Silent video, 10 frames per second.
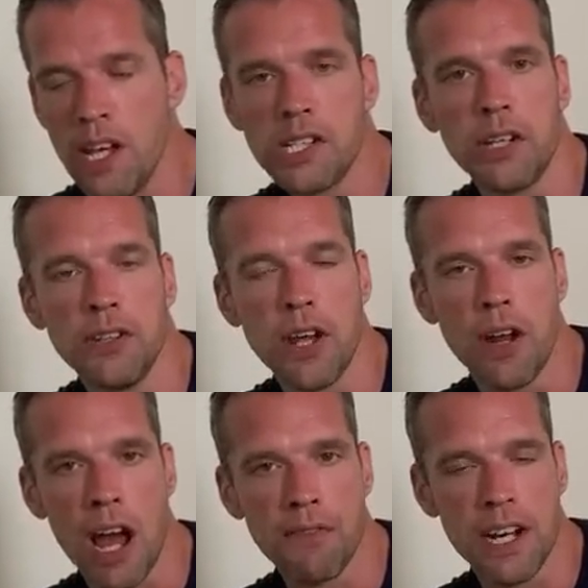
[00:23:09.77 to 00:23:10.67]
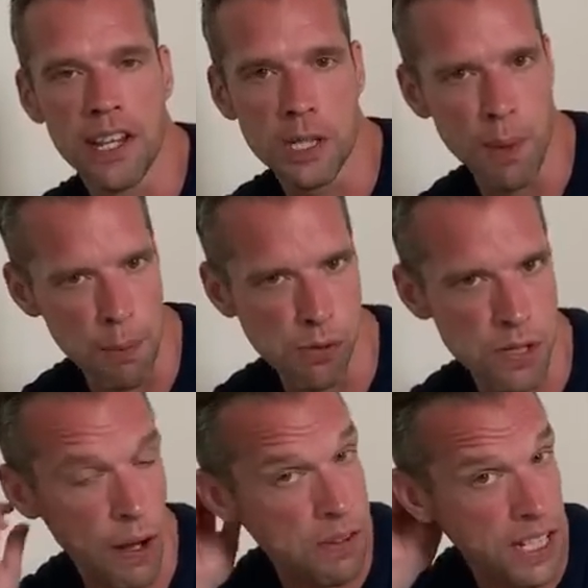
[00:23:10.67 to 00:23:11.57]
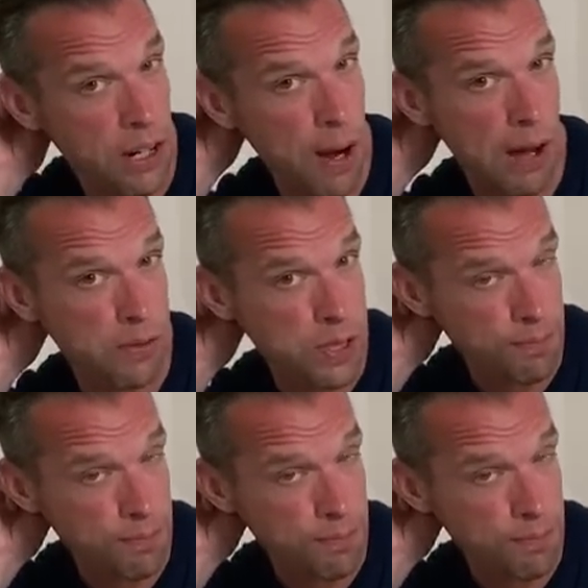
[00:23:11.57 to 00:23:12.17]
so you don't have any of these bubbles floating around.